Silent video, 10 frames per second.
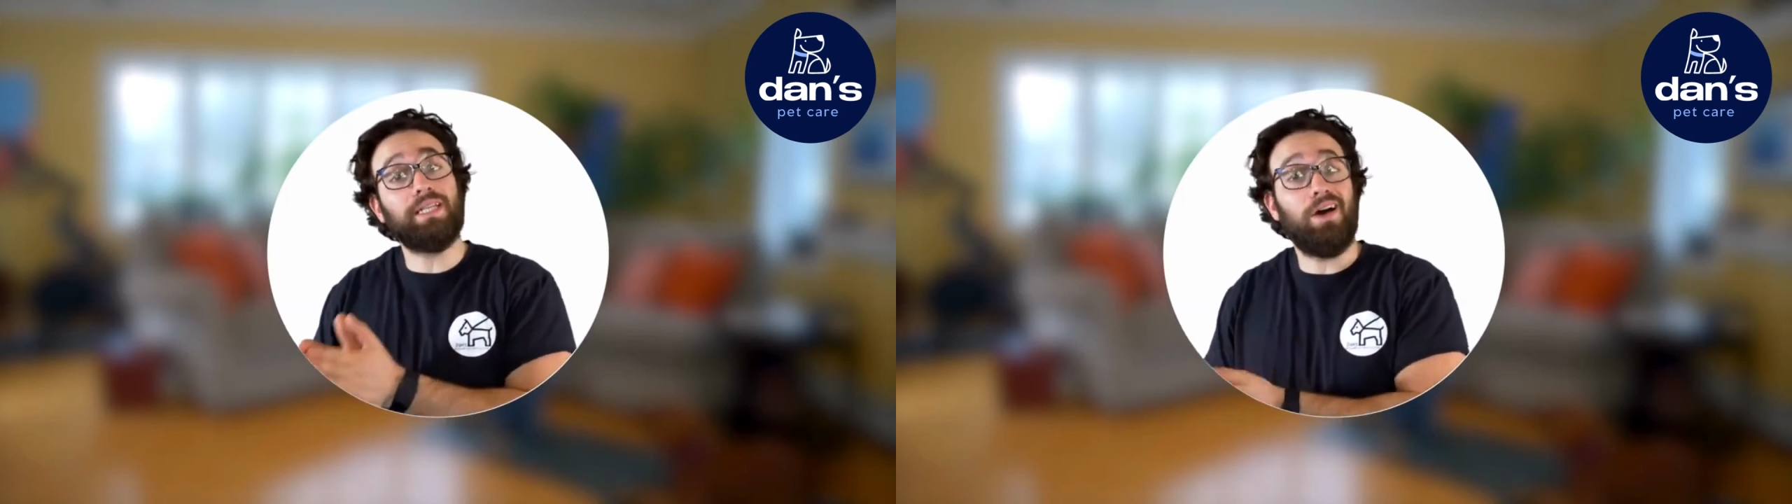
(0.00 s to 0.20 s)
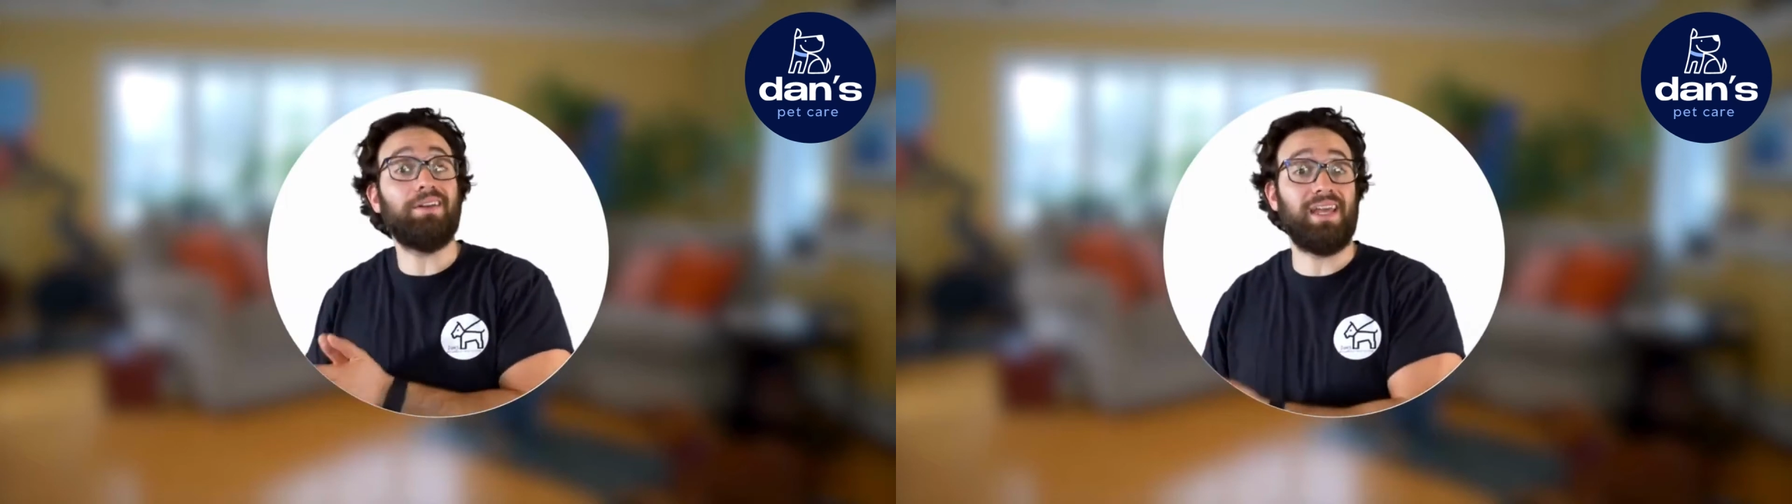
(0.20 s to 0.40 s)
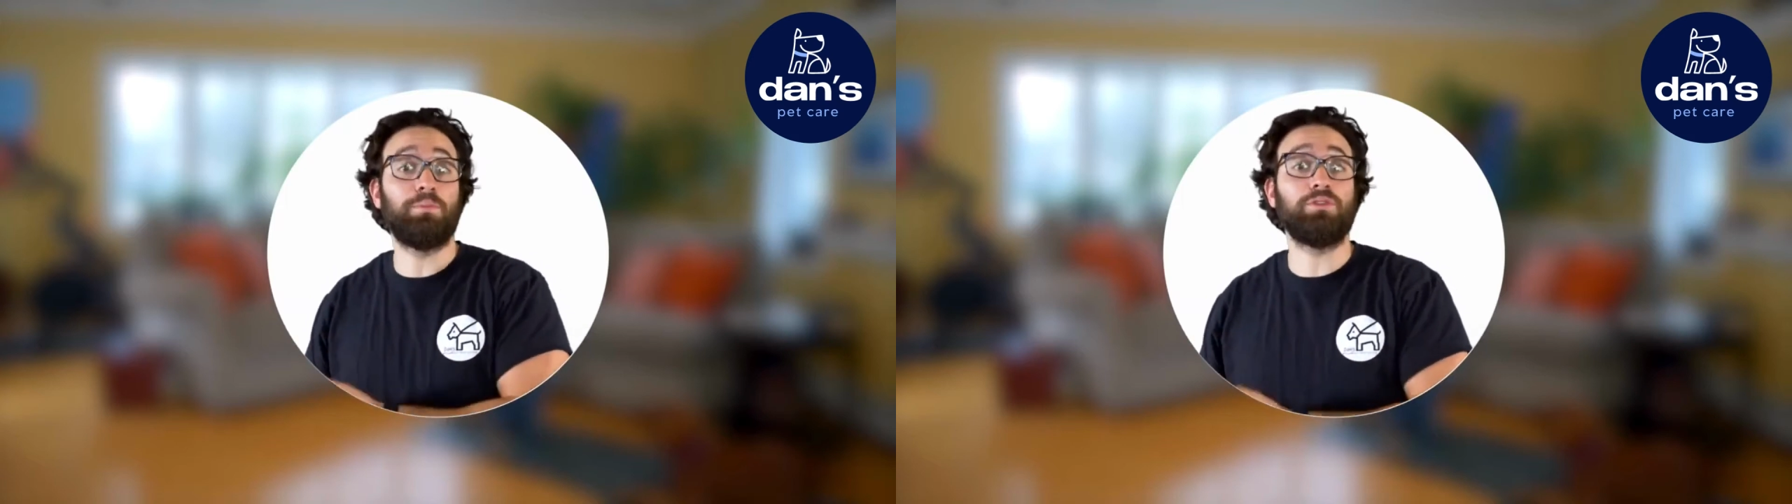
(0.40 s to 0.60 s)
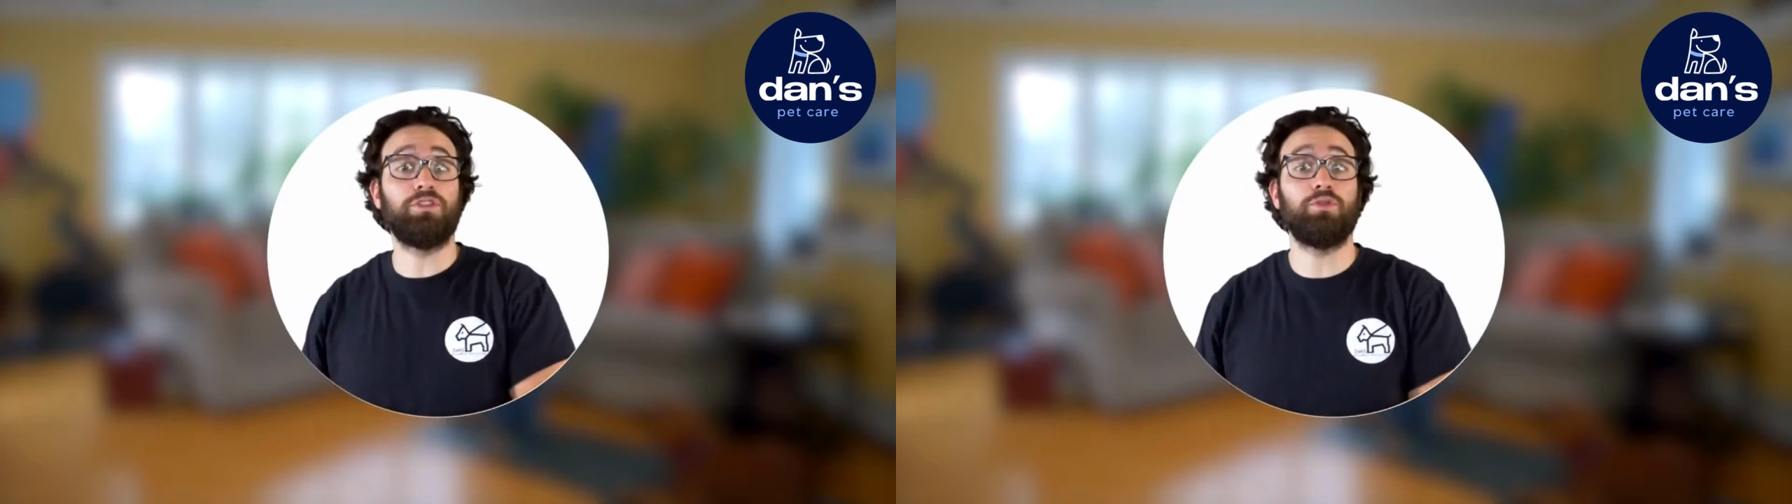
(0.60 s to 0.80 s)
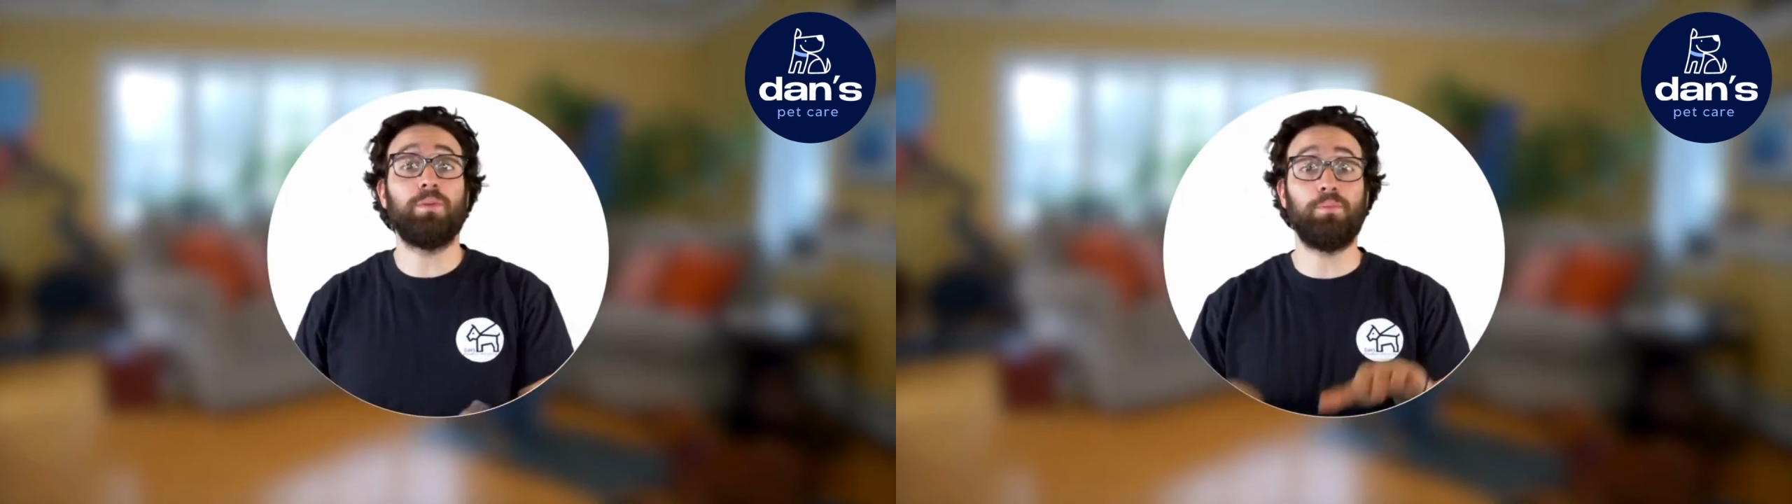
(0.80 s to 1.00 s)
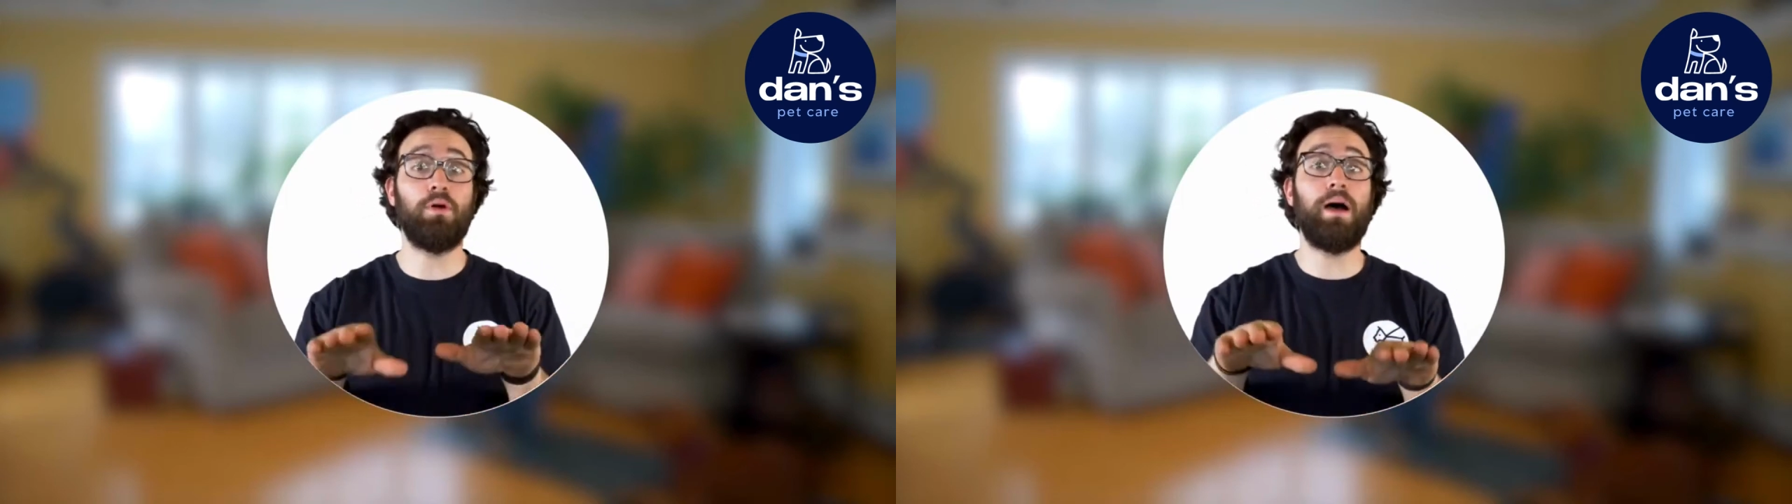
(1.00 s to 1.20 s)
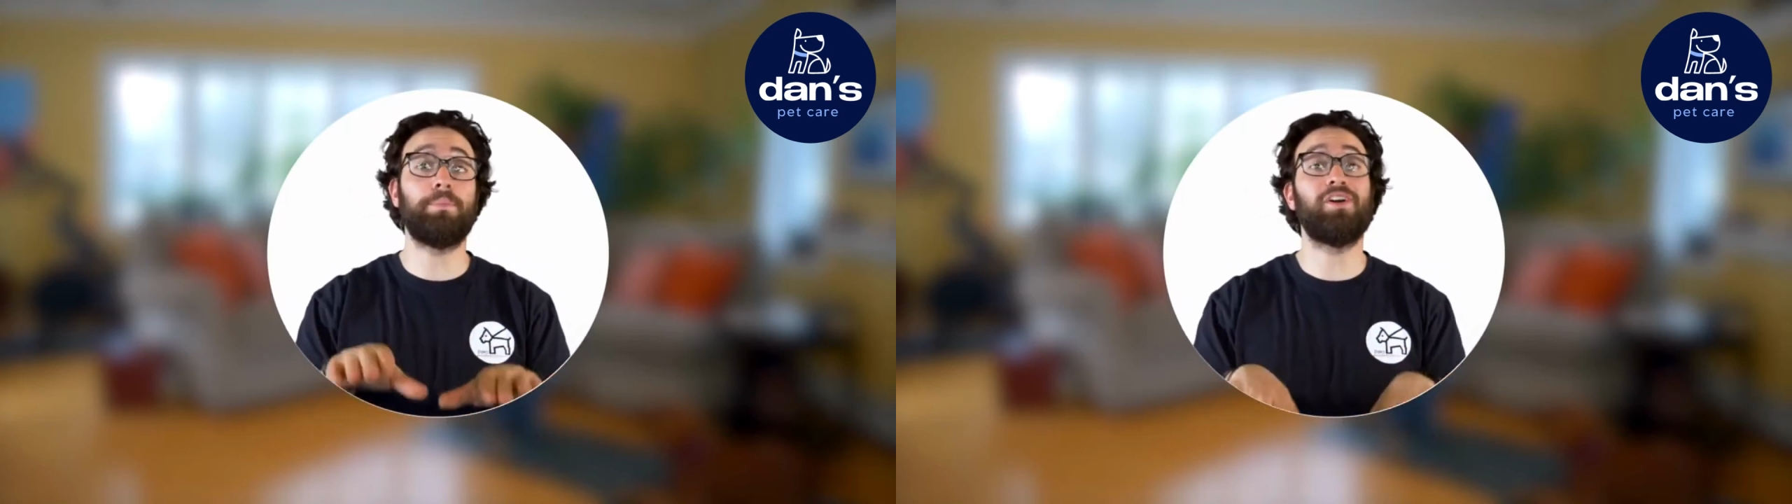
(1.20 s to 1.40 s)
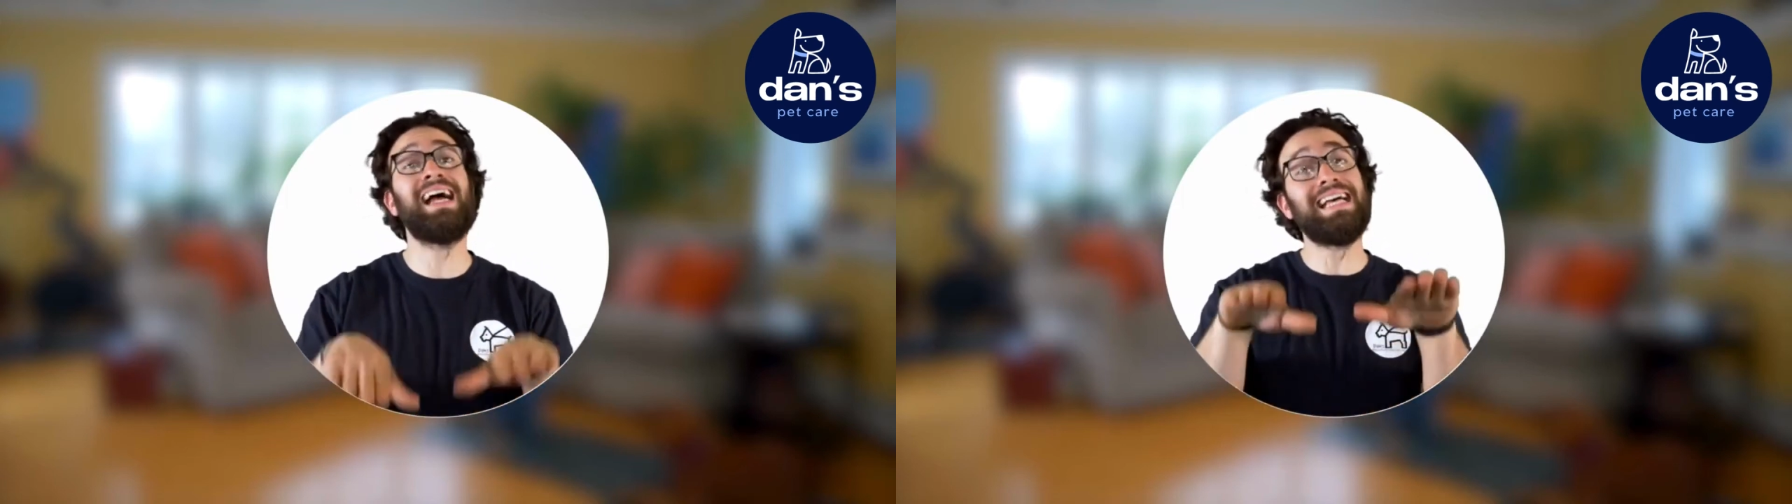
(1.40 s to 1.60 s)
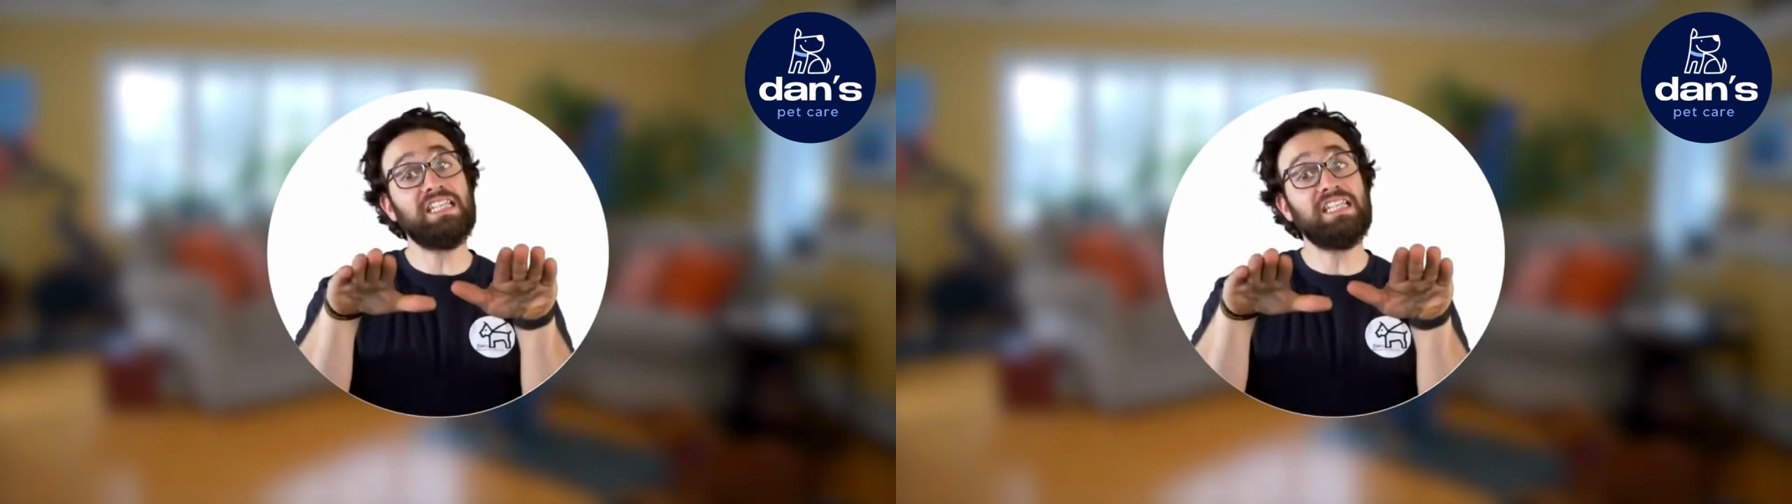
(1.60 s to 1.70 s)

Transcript: unable to do a proper